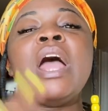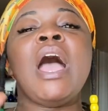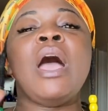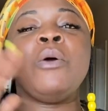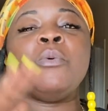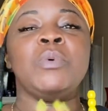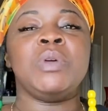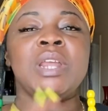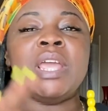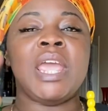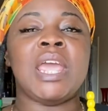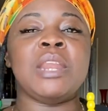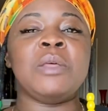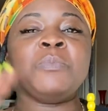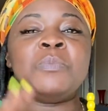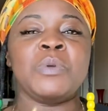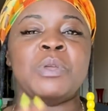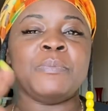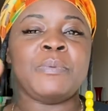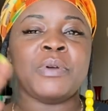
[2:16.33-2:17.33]
I went ahead
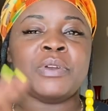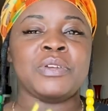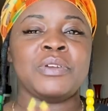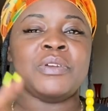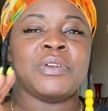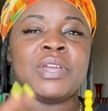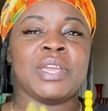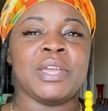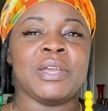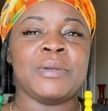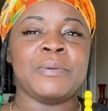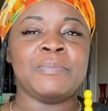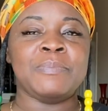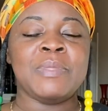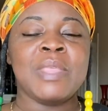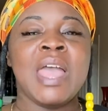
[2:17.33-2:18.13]
and pre-parted her hair.